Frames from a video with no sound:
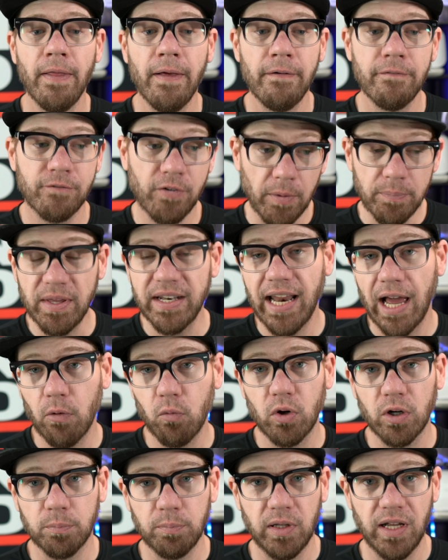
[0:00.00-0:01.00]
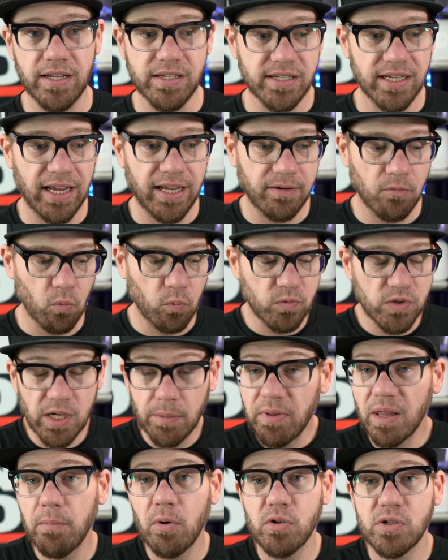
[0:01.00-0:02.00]
from the Network Plus and some of
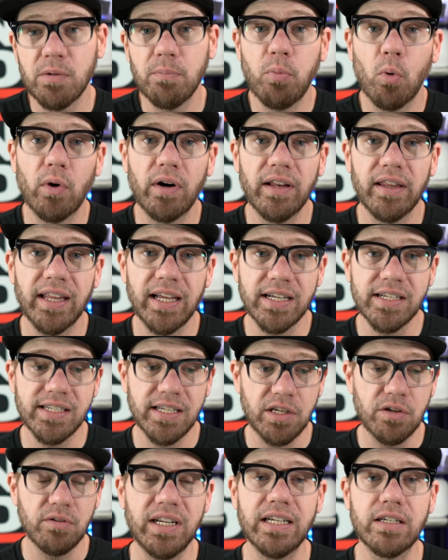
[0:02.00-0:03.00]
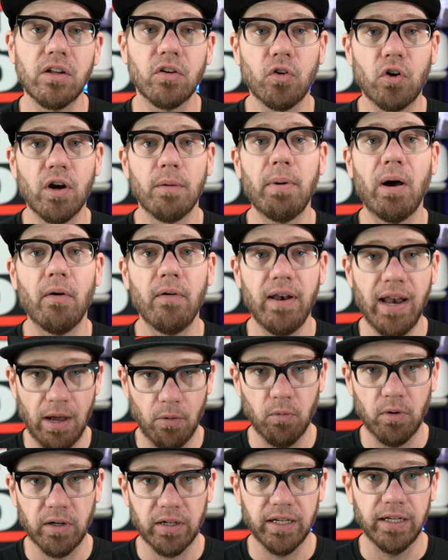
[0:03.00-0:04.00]
the most important things that you to learn about
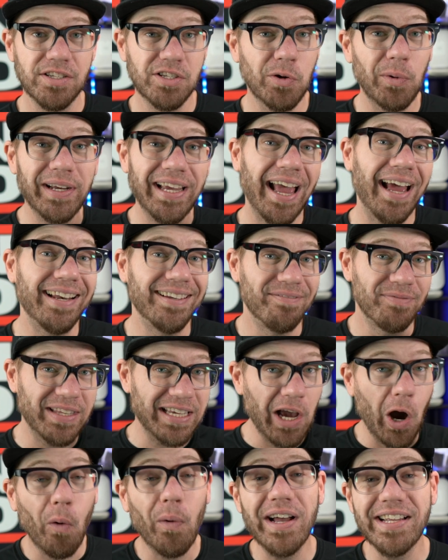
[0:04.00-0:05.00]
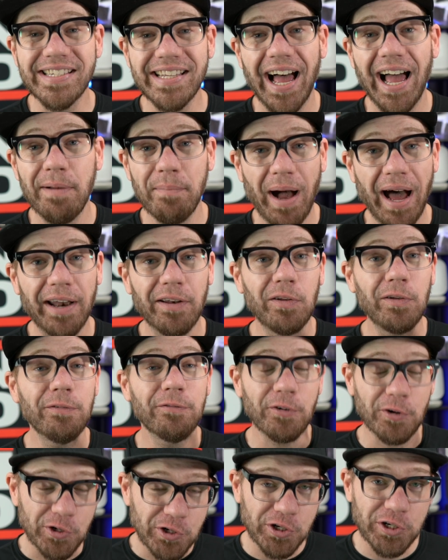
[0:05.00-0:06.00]
networking. So, again, the OSI model
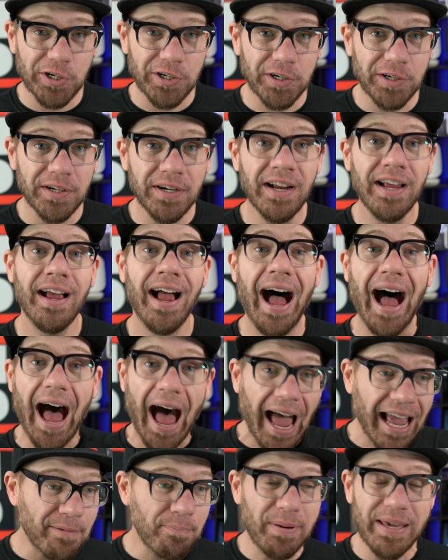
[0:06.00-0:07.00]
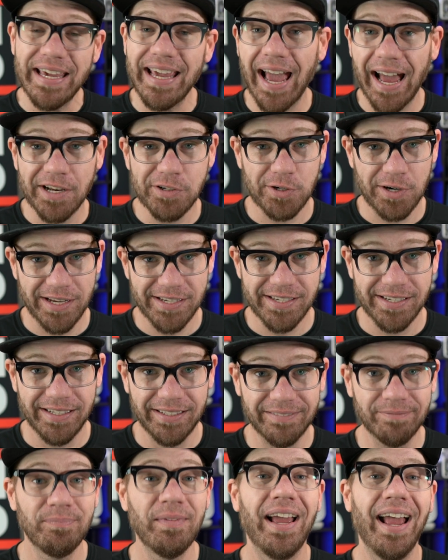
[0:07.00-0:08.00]
for sure, IP
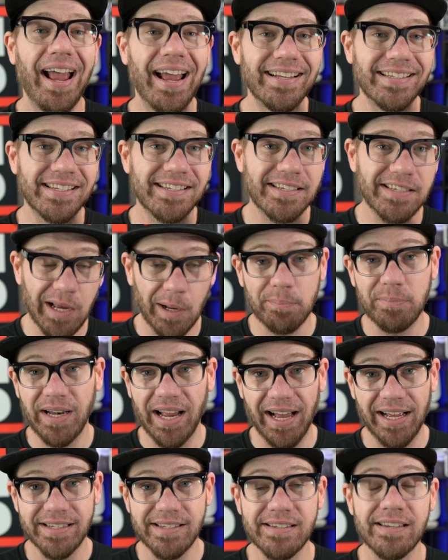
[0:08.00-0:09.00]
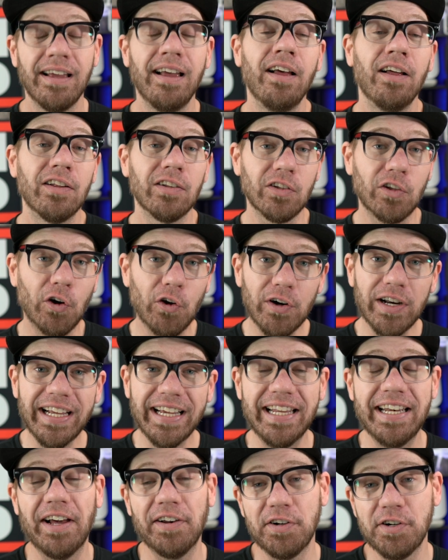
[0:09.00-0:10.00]
addressing, and subnets. Learning
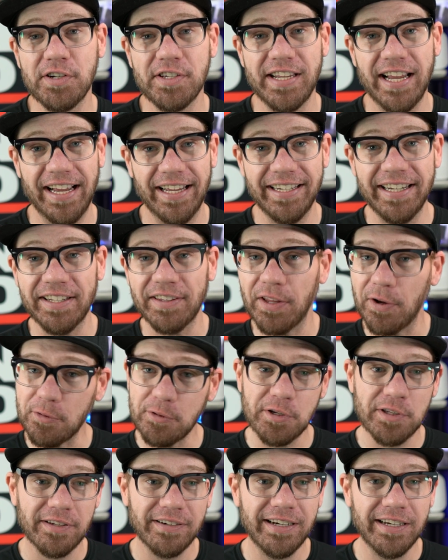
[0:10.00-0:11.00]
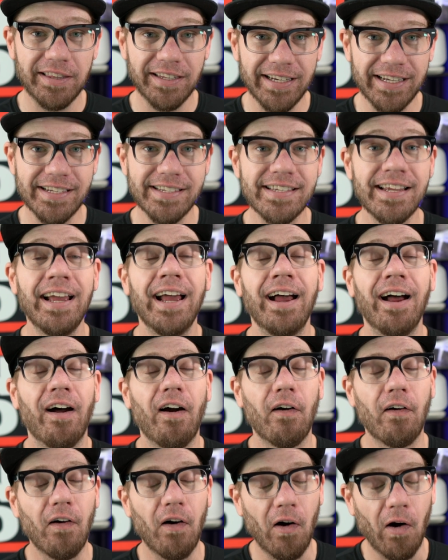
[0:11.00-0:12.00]
and understanding those three things
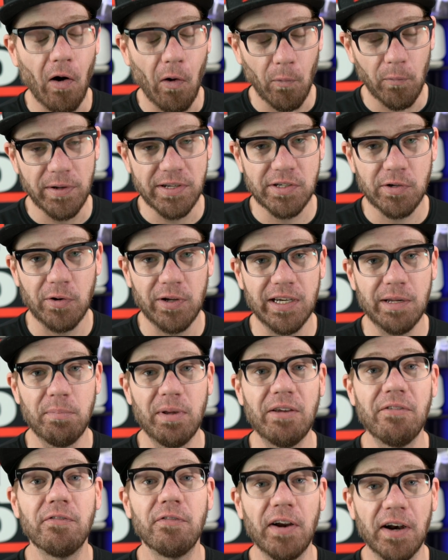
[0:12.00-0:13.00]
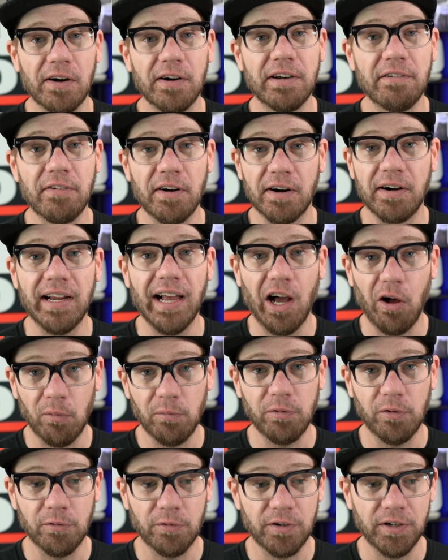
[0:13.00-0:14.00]
are always going to be very, very helpful for